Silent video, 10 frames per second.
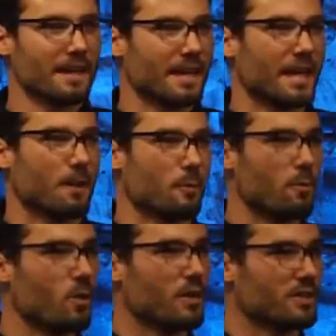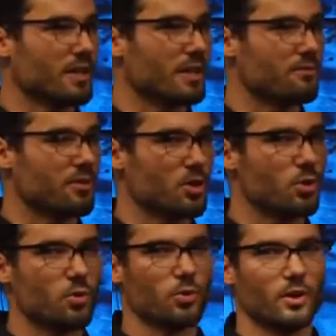and we want to give
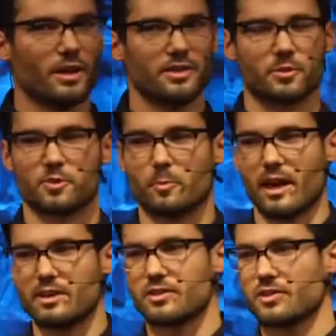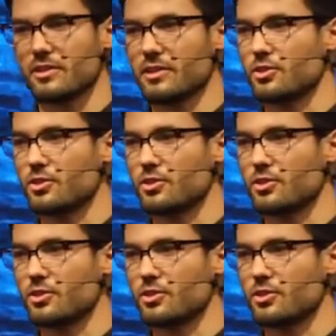you some space